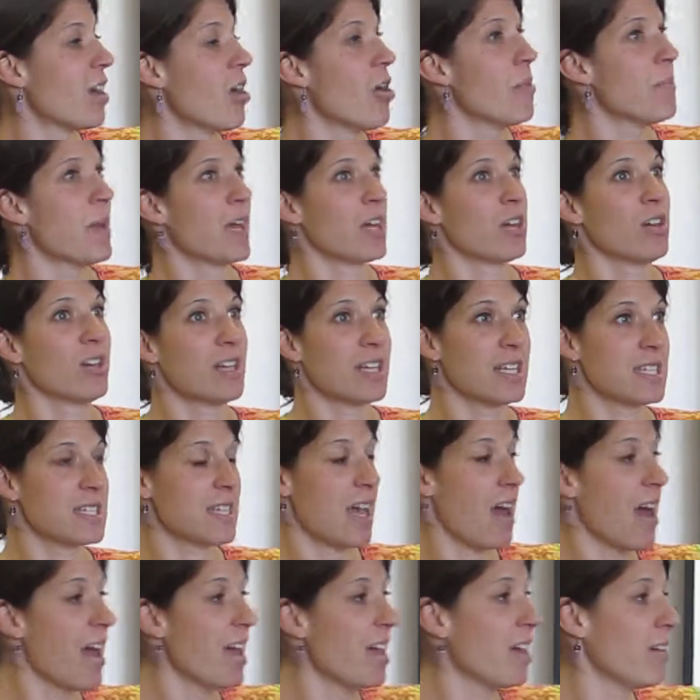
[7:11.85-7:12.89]
oh my goodness,
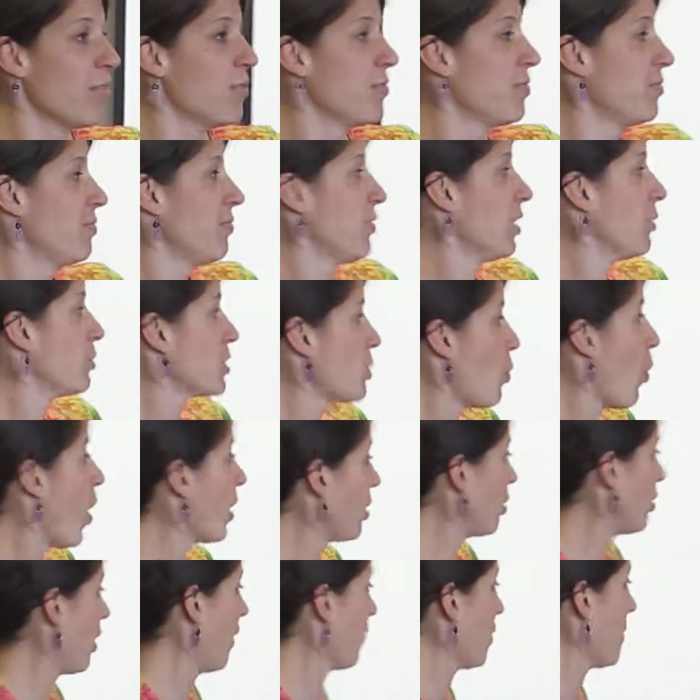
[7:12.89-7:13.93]
I have
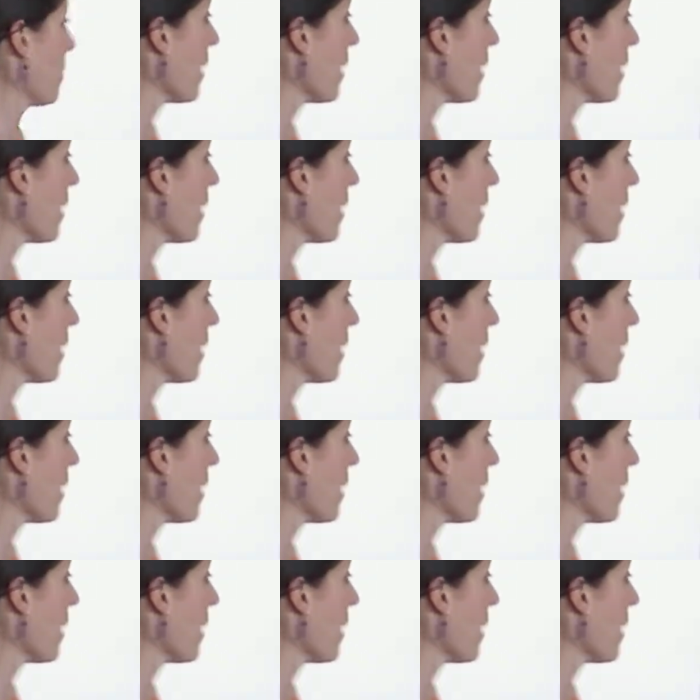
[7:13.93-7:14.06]
wandered off the